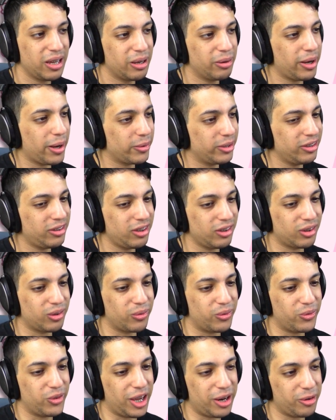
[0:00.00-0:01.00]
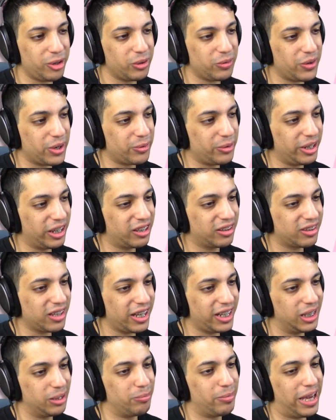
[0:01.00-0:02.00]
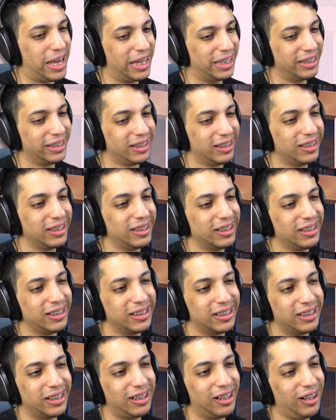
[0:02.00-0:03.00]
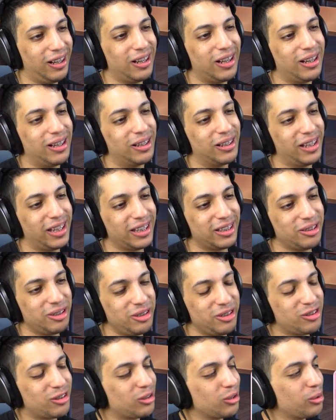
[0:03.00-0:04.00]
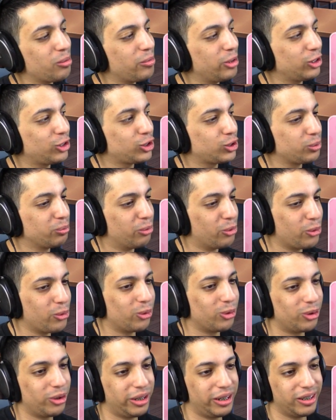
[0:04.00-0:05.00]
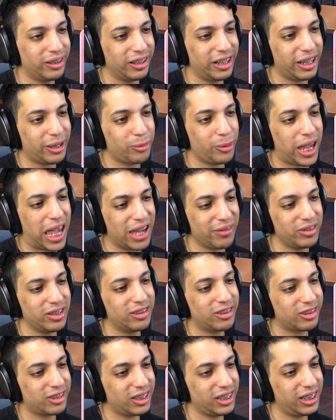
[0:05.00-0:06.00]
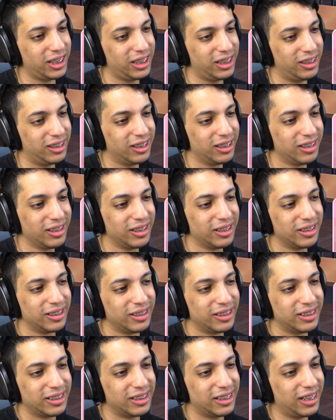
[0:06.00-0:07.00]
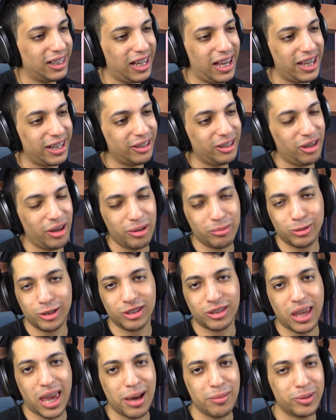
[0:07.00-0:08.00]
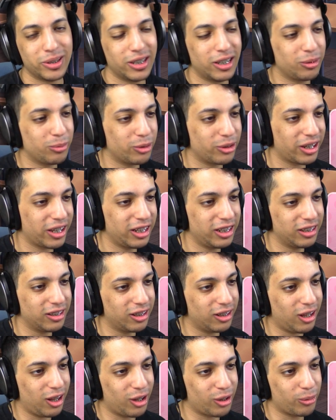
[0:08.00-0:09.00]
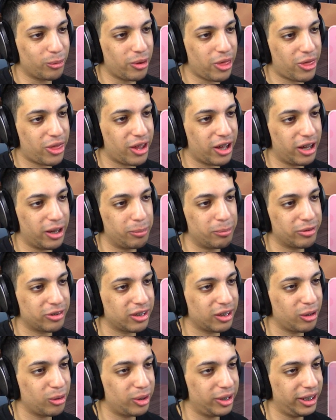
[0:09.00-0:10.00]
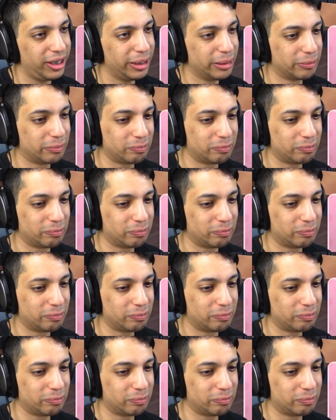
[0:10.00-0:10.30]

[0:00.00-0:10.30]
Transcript: Wow, this is very exciting, man. Like there is so much more like we haven't seen. I don't know, I'm just happy that we're getting along with Sayori.